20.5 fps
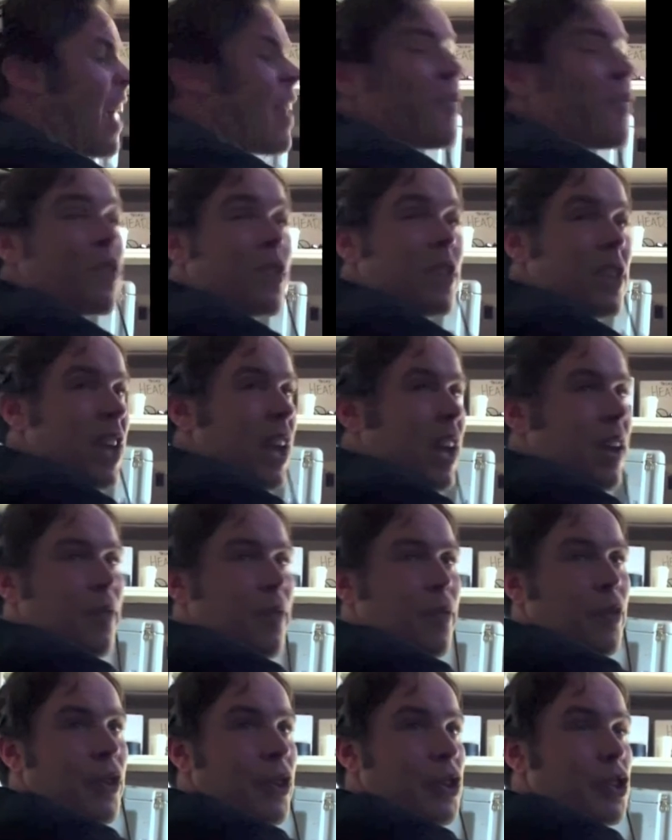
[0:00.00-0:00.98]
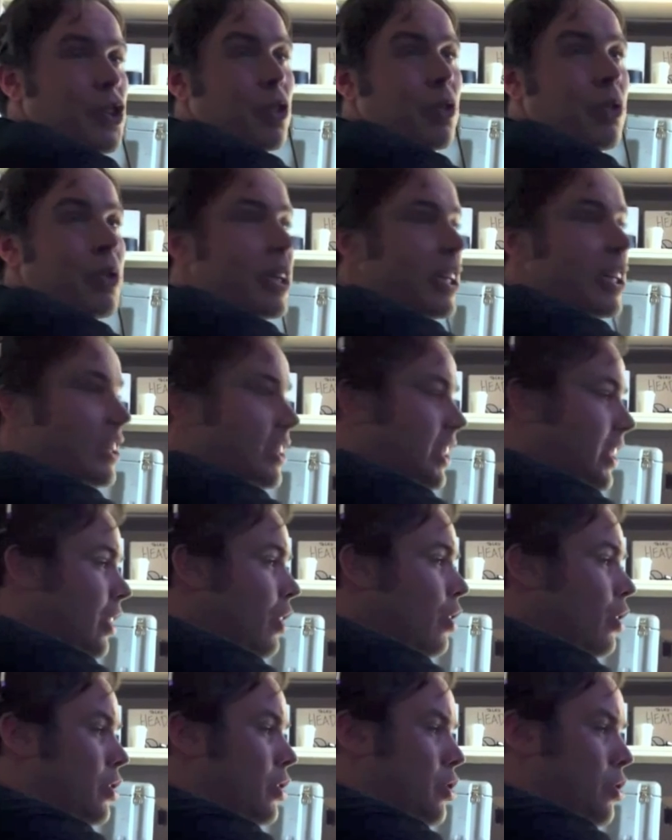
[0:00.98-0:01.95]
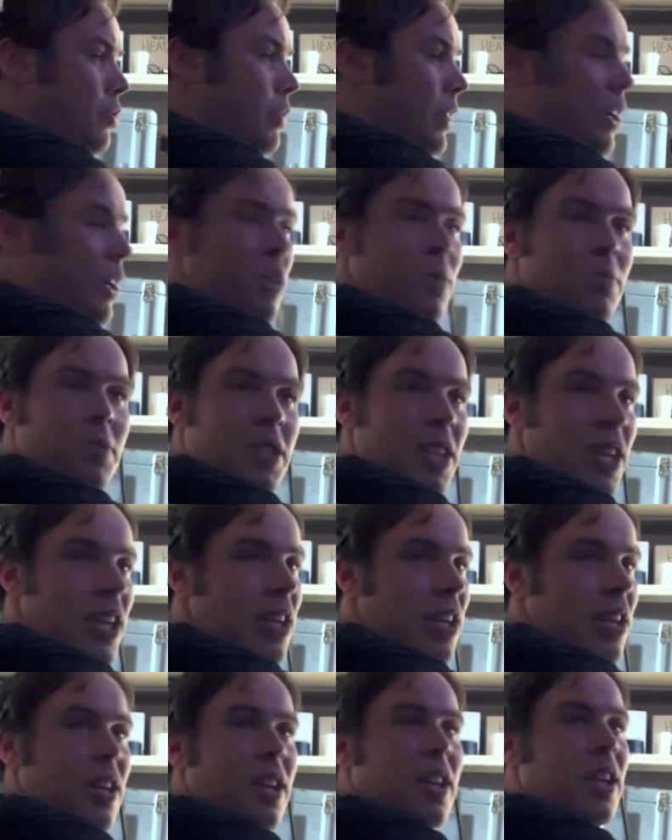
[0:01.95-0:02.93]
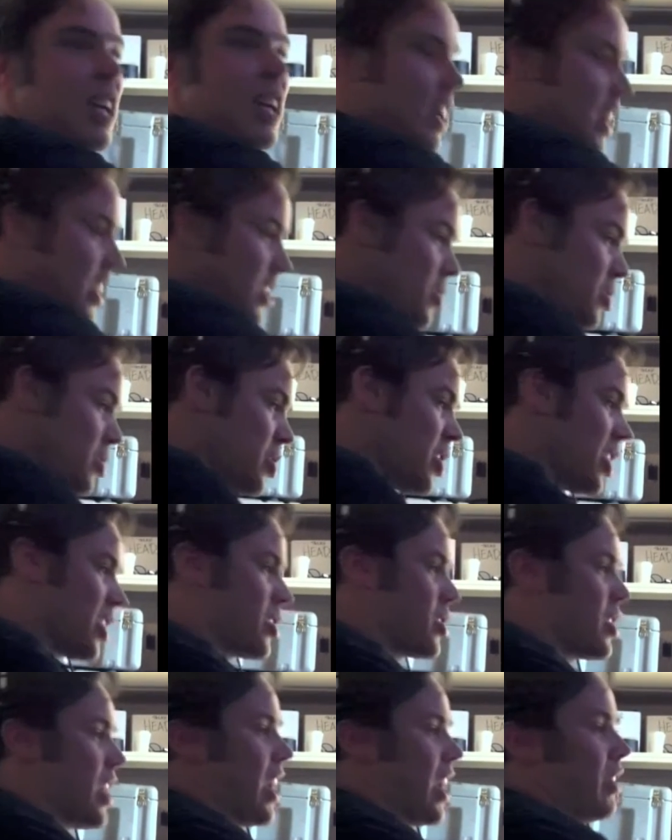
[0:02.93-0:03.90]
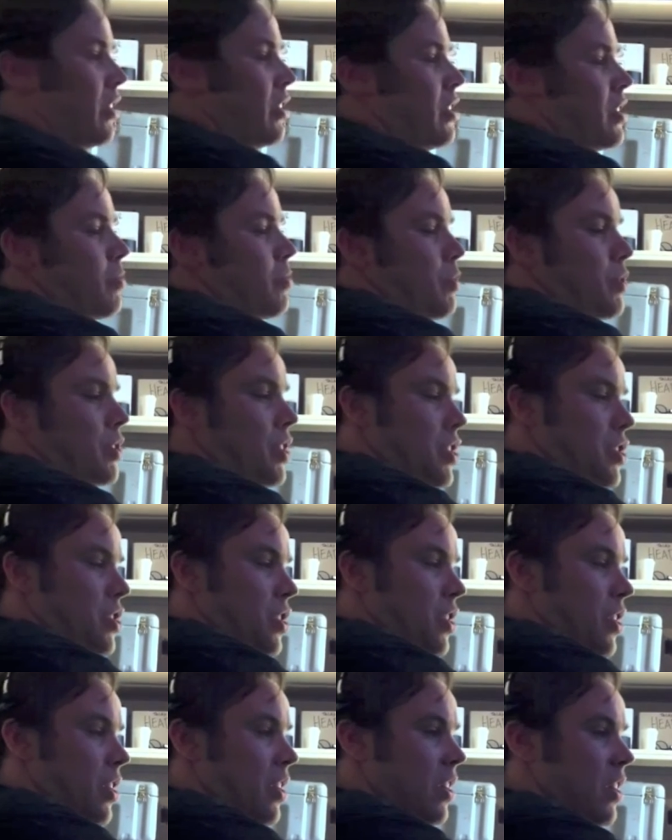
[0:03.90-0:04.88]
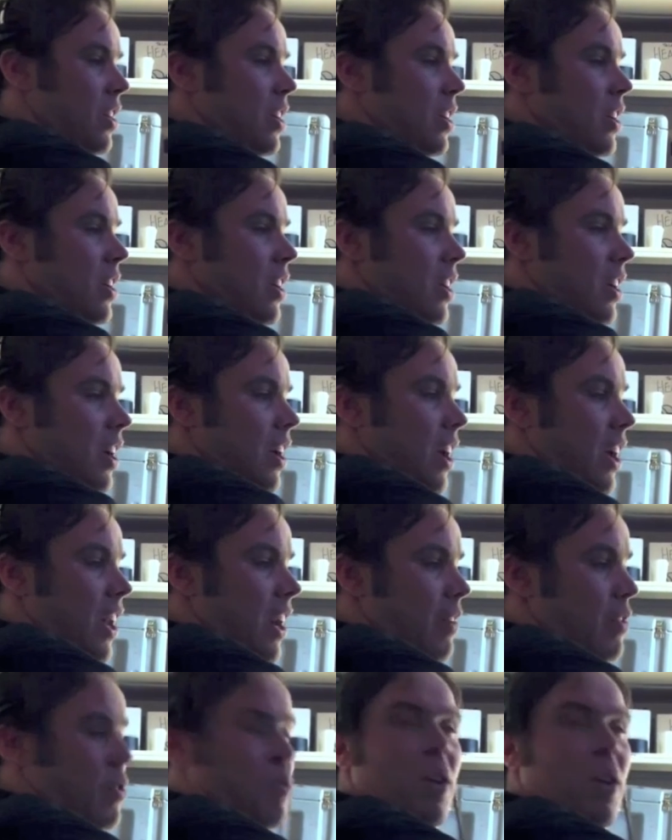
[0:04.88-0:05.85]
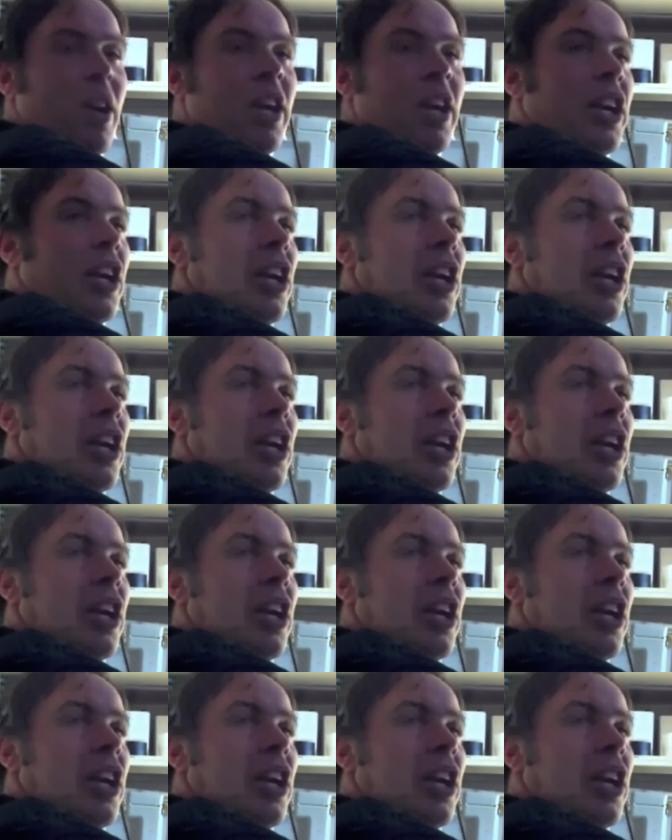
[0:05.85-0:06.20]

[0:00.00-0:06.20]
every day for 2 weeks, a whole 2-week homestand, just shadowed this position, and I was ready